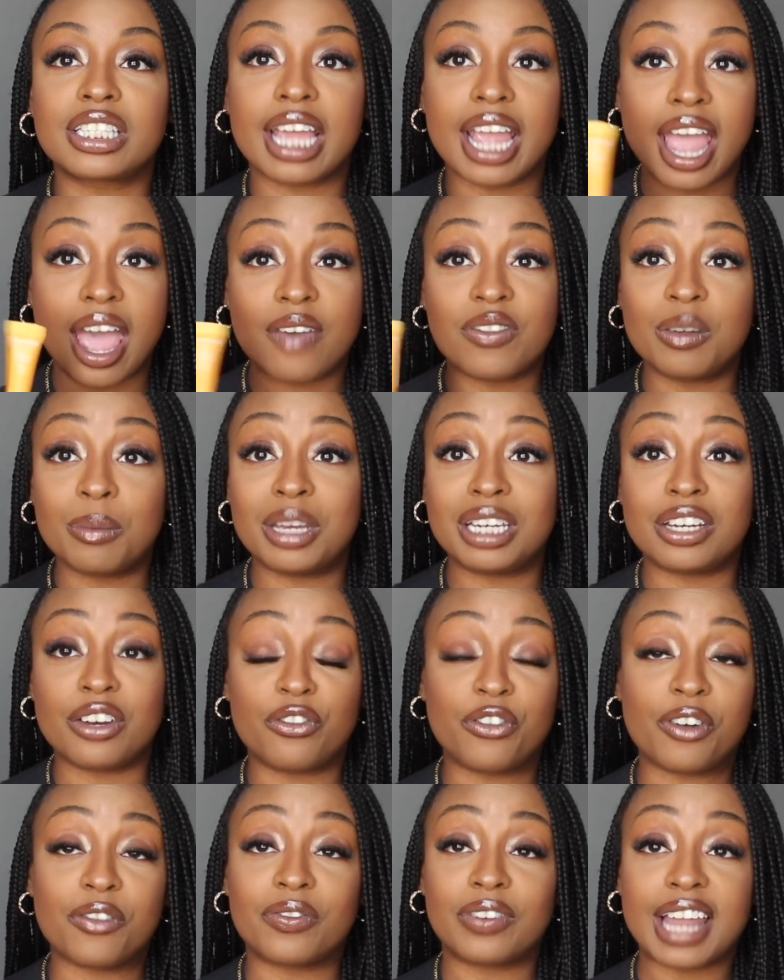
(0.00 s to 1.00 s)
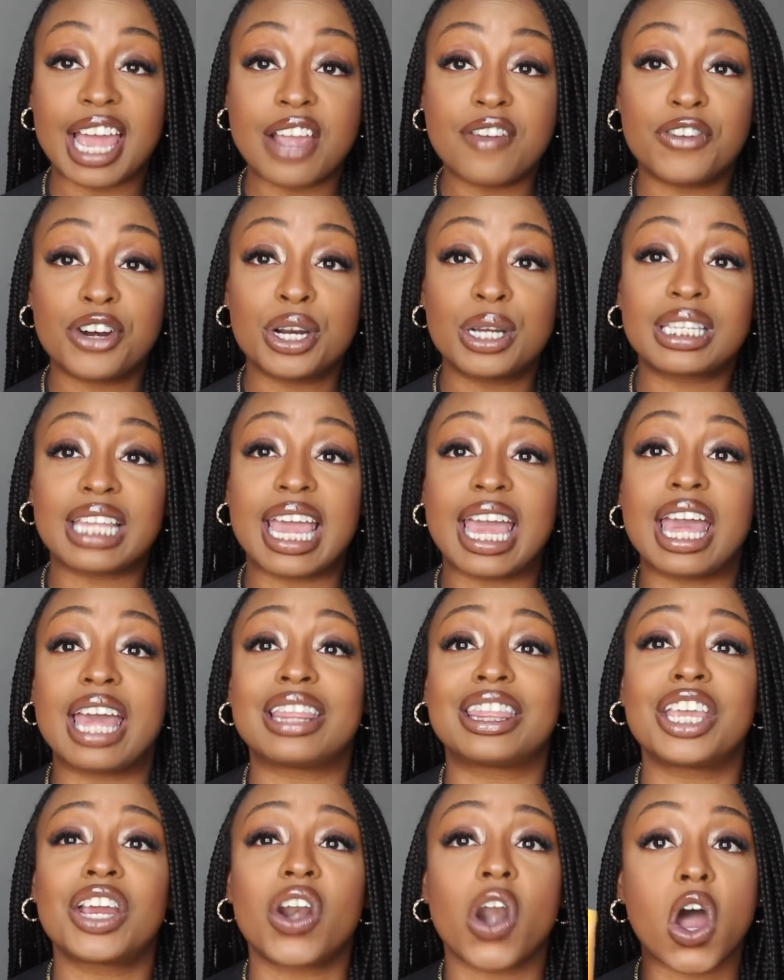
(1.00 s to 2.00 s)
They have them in different flavors
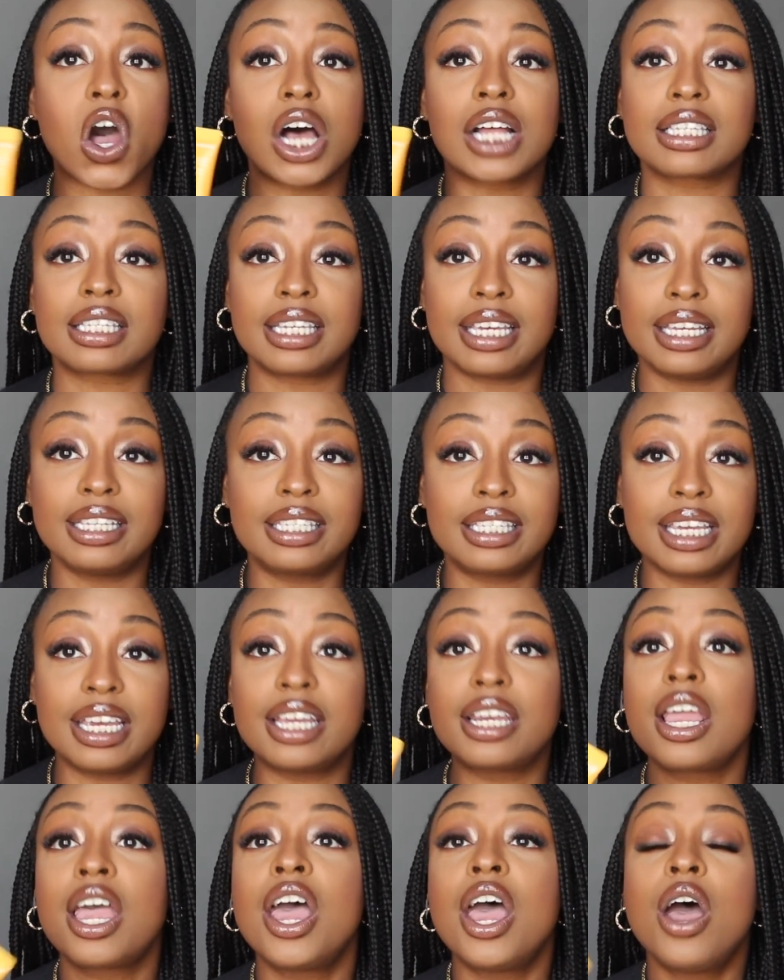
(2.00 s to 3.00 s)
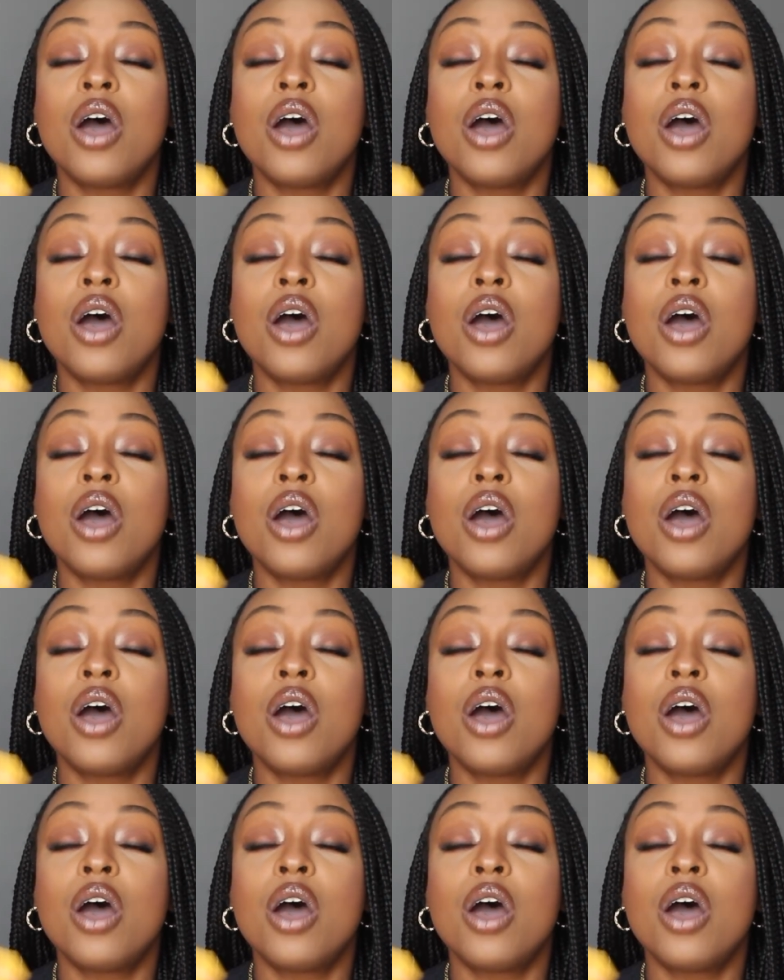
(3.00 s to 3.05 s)
and they're all tinted,